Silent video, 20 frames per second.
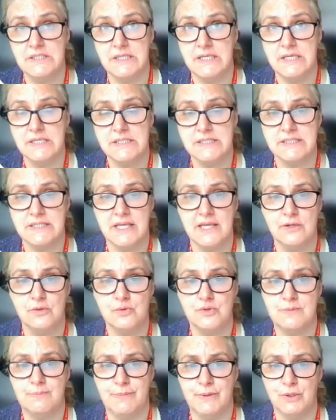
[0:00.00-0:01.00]
Here is
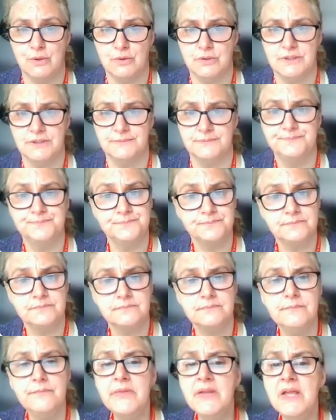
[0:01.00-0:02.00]
a list of
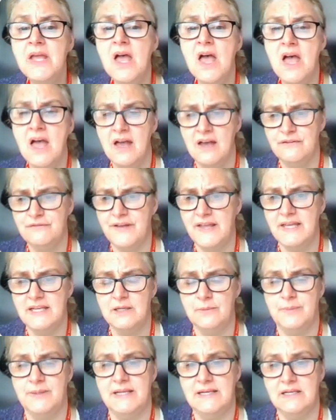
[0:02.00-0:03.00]
study
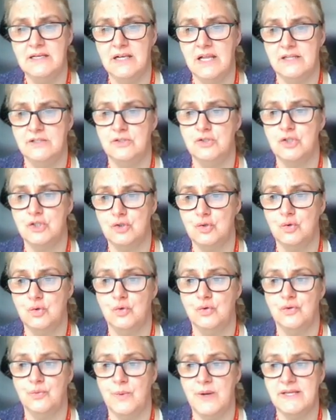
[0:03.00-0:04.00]

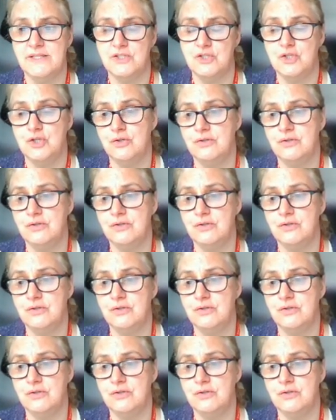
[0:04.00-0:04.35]
skills book